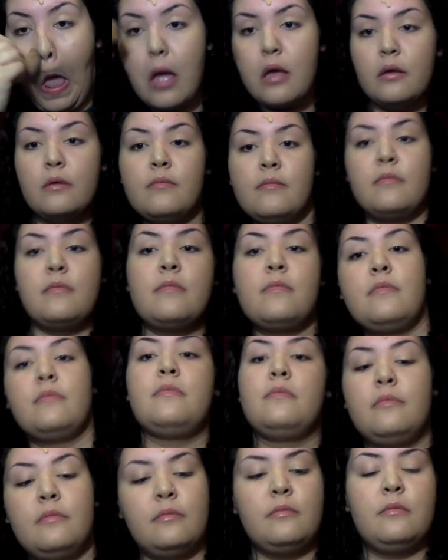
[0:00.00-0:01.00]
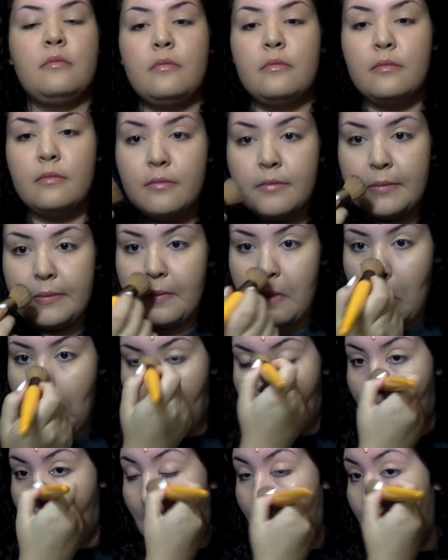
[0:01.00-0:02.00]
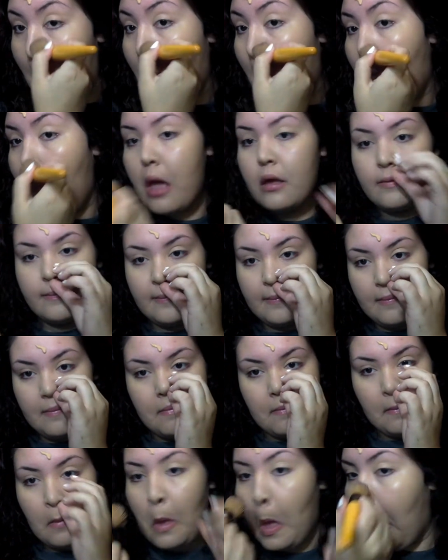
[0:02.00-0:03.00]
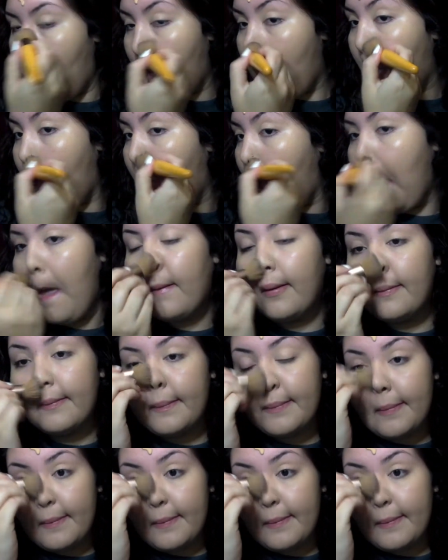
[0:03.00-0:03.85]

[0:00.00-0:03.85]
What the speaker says: One of these days, I'm gonna rip my nose piercing out. I can already feel it.